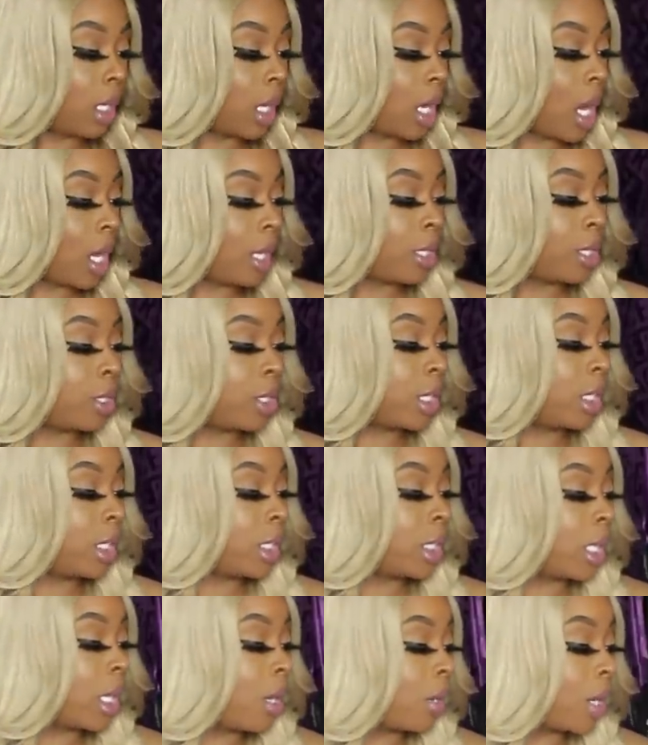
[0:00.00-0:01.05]
Call your
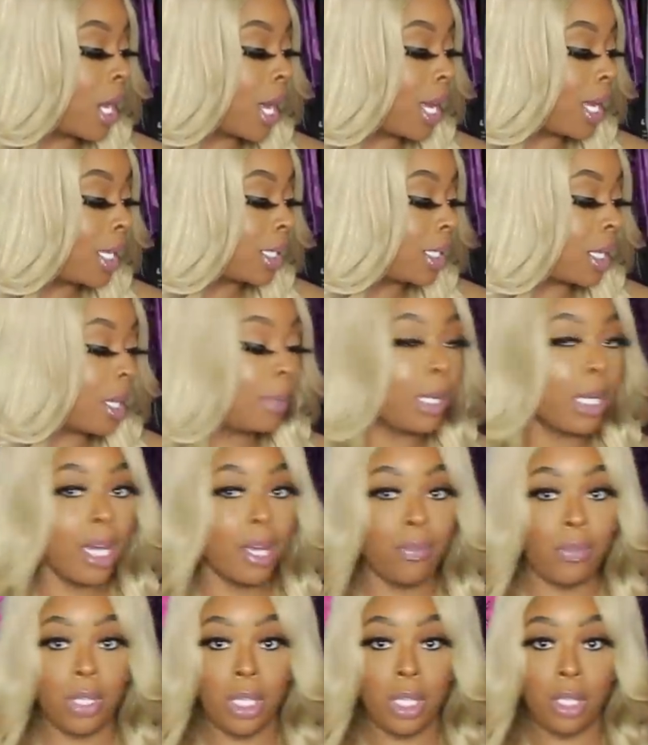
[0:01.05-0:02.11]
CCO guys. They be
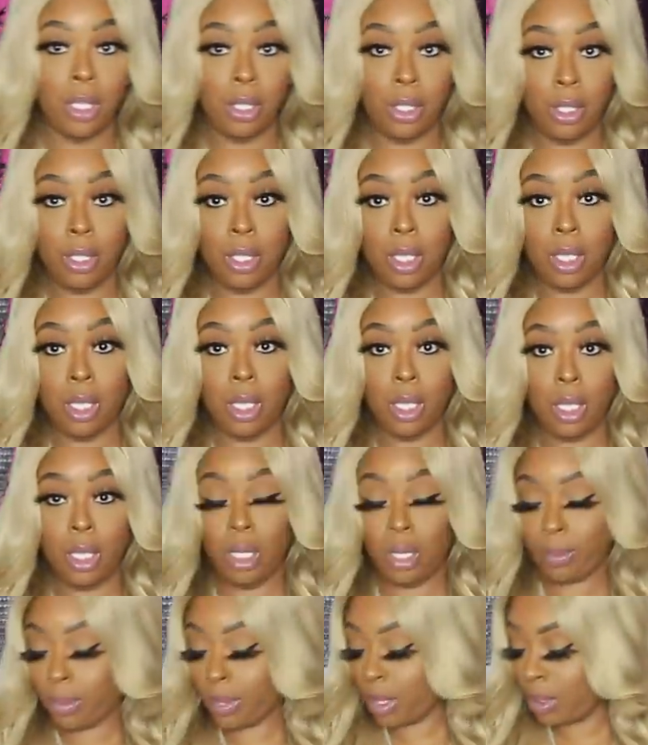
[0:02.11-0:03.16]
having a hook
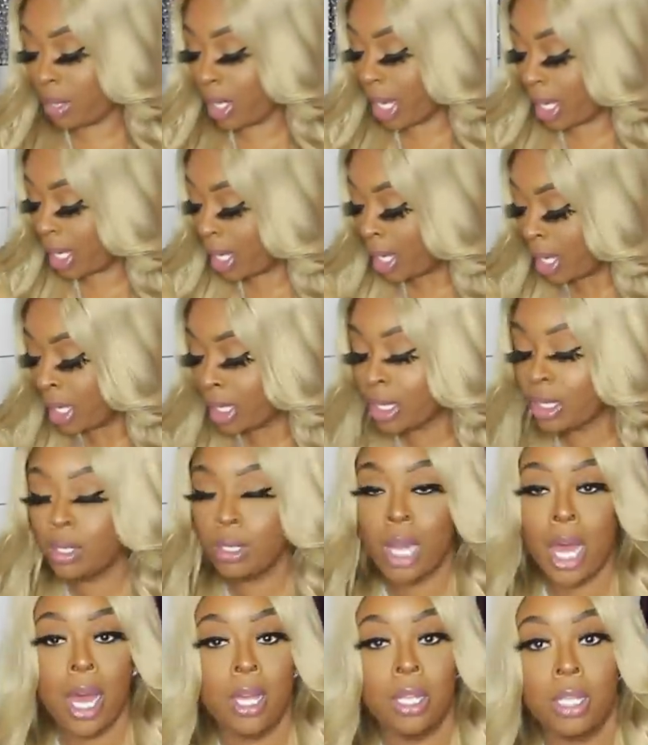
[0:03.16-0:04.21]
up, okay?
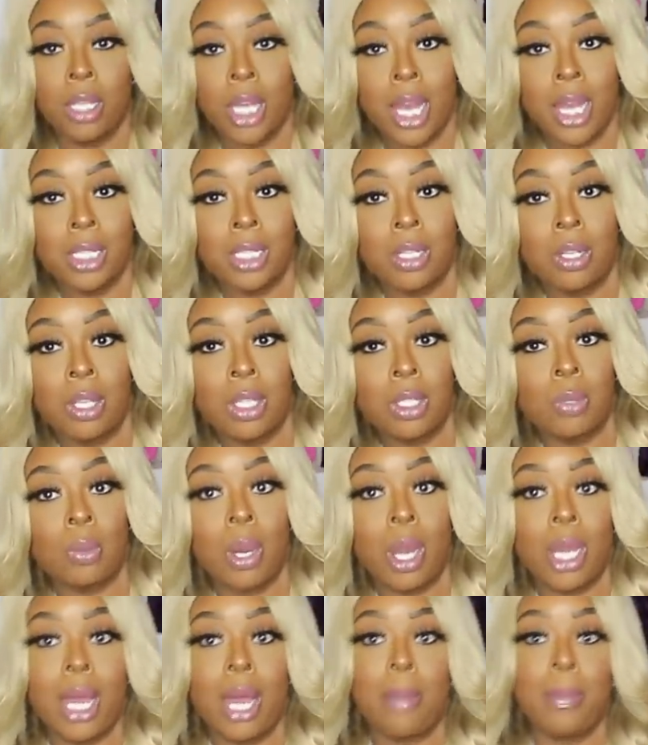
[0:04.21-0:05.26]
You not, you guys know that's
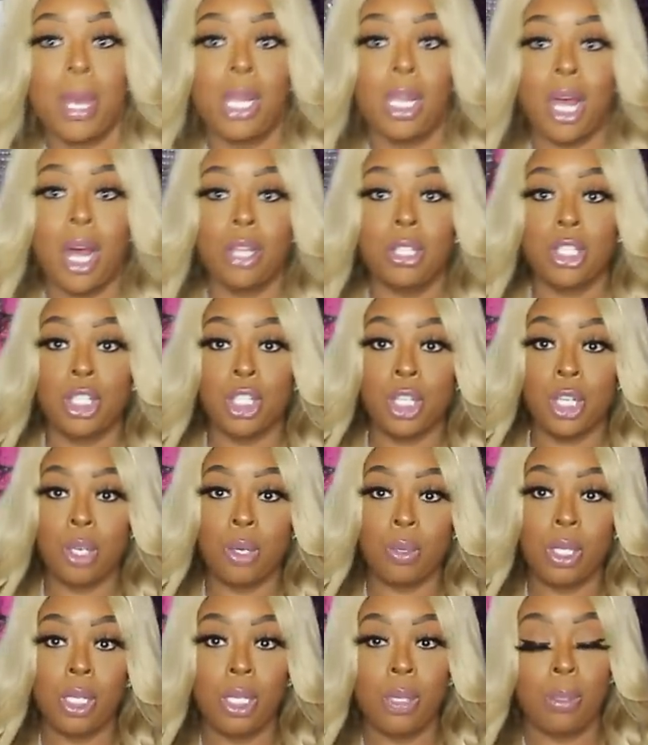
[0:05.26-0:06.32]
where I got my Lost
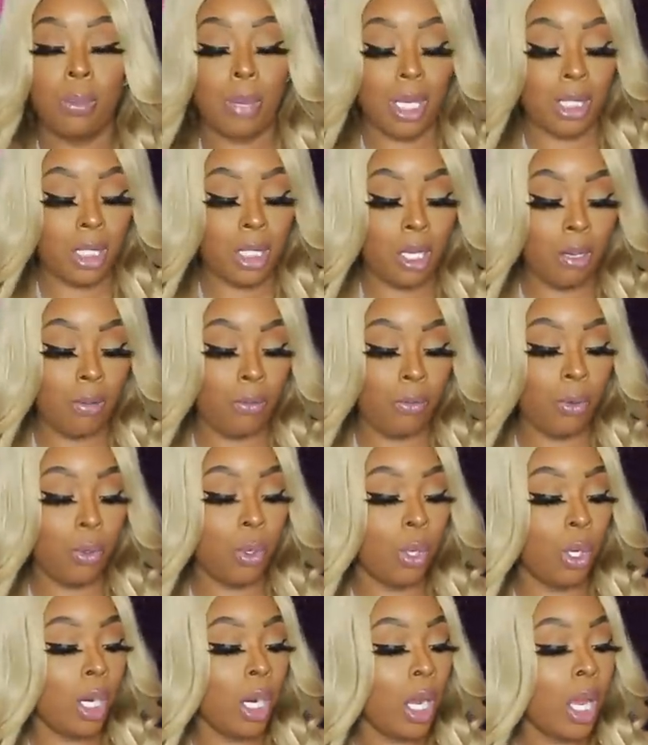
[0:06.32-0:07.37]
Cherry by Tom
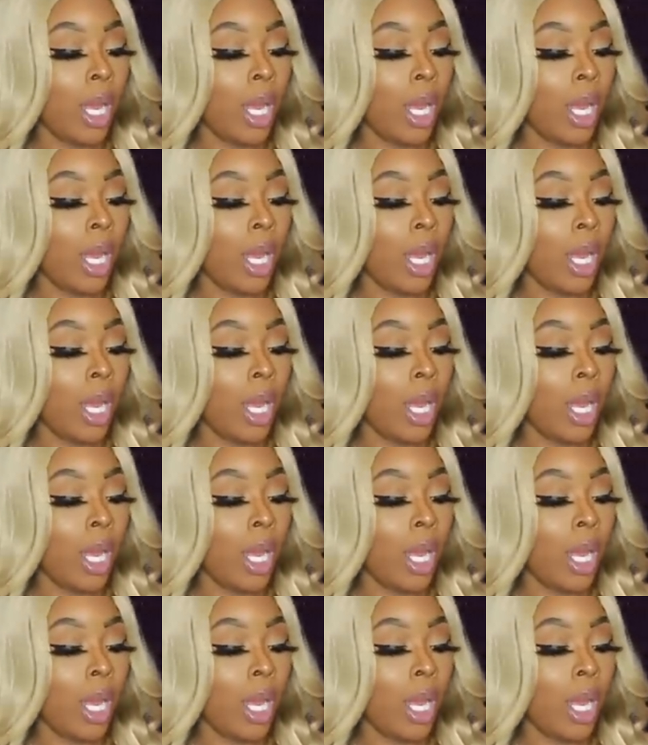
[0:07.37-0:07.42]
Ford.